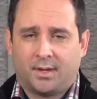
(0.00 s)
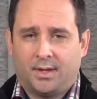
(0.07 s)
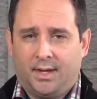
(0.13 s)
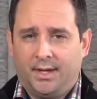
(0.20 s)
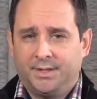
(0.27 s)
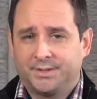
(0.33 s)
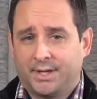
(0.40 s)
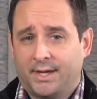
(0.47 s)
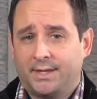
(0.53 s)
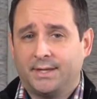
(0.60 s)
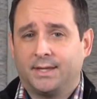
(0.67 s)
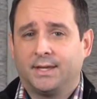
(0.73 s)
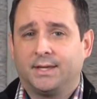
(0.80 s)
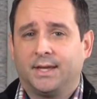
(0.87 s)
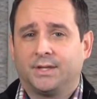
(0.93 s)
Anxiety
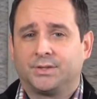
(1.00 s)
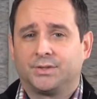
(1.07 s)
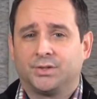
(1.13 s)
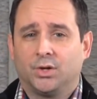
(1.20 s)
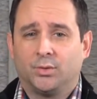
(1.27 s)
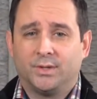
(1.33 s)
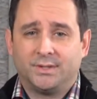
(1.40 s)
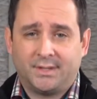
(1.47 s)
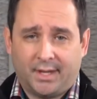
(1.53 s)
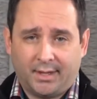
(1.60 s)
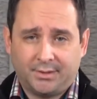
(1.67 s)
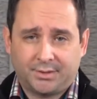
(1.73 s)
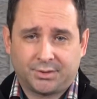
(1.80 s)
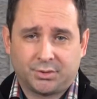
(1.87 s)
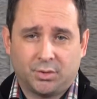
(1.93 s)
can get so
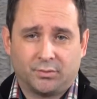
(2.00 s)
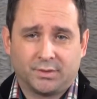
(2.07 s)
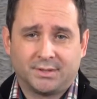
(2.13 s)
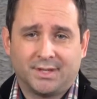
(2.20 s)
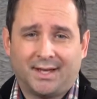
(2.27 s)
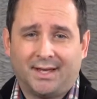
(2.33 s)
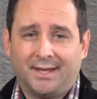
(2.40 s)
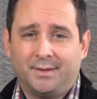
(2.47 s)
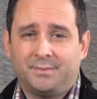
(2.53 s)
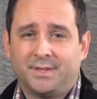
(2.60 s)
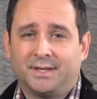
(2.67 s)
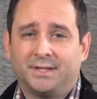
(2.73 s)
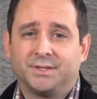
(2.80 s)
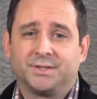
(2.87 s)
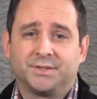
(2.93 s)
intense over time
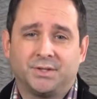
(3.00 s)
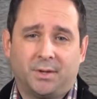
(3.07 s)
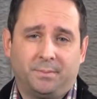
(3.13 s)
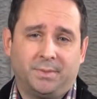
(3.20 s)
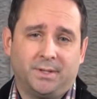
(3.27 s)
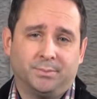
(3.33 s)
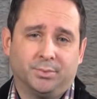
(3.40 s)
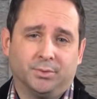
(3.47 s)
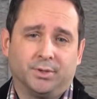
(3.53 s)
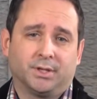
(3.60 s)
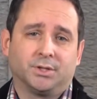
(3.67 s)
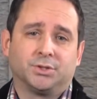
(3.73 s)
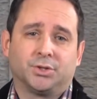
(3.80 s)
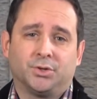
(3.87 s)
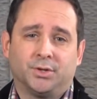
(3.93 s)
that in some people it
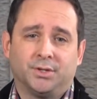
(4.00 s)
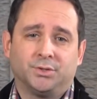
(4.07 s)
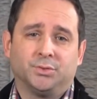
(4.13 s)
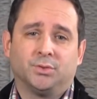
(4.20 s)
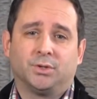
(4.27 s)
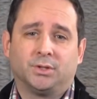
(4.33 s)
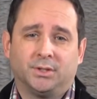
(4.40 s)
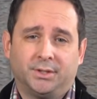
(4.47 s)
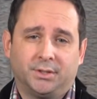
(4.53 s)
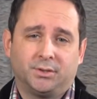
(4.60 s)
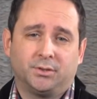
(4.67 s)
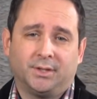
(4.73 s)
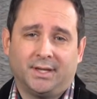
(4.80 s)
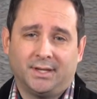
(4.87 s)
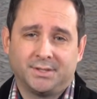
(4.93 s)
can turn into a
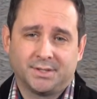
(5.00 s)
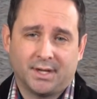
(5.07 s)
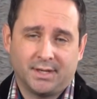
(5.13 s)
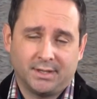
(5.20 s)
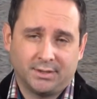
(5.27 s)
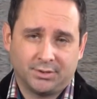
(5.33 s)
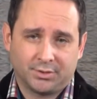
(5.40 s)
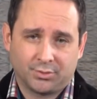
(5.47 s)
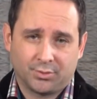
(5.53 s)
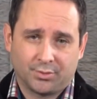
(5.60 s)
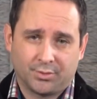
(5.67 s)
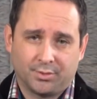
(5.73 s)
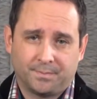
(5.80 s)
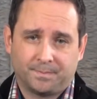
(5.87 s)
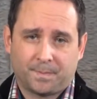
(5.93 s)
clinical anxiety
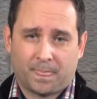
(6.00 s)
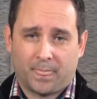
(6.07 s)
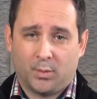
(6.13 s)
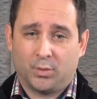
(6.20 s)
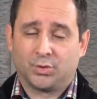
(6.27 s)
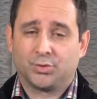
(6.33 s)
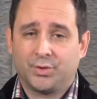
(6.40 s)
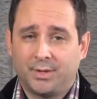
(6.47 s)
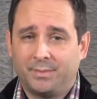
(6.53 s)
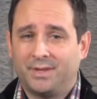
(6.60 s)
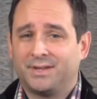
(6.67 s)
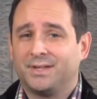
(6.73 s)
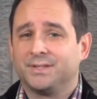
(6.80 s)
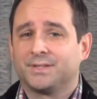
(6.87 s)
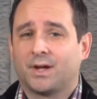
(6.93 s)
disorder where
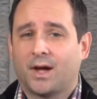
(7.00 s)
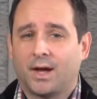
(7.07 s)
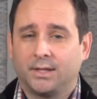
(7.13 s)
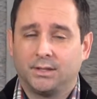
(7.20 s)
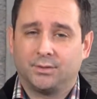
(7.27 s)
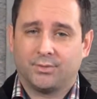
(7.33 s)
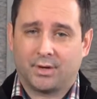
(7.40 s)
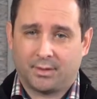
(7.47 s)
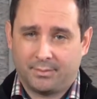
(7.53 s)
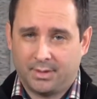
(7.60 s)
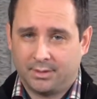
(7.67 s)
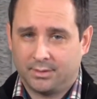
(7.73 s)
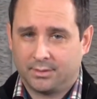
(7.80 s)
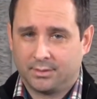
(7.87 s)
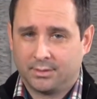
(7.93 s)
treatment is highly
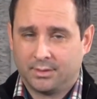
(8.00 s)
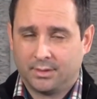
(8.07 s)
recommended.